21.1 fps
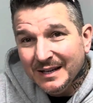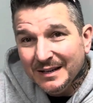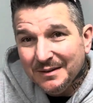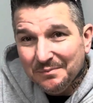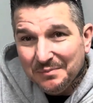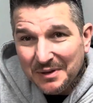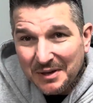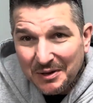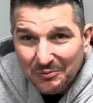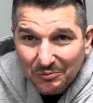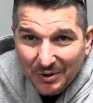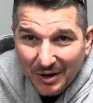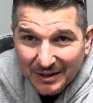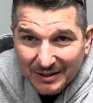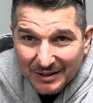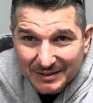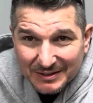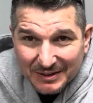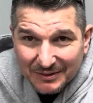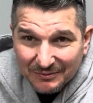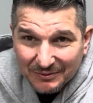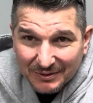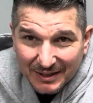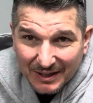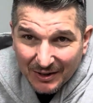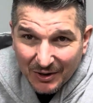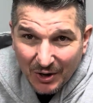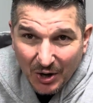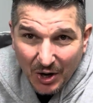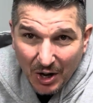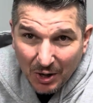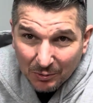be in relatively
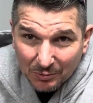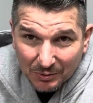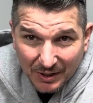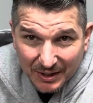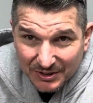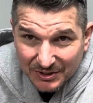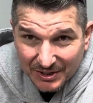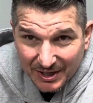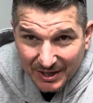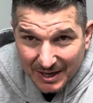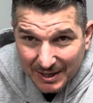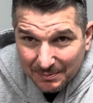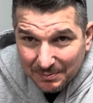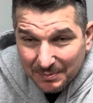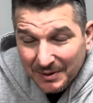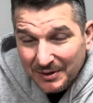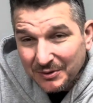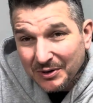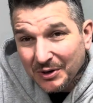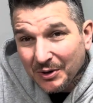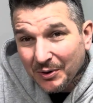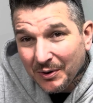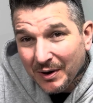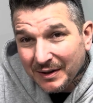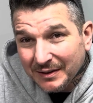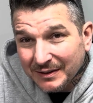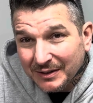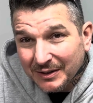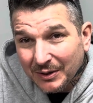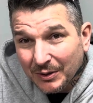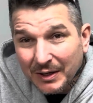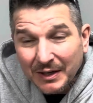all right shape and you can go out
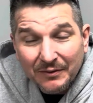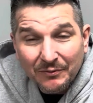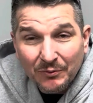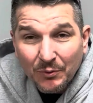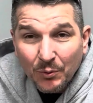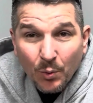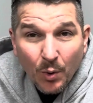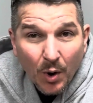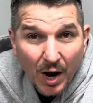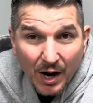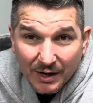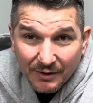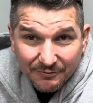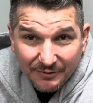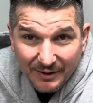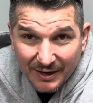there and even walk or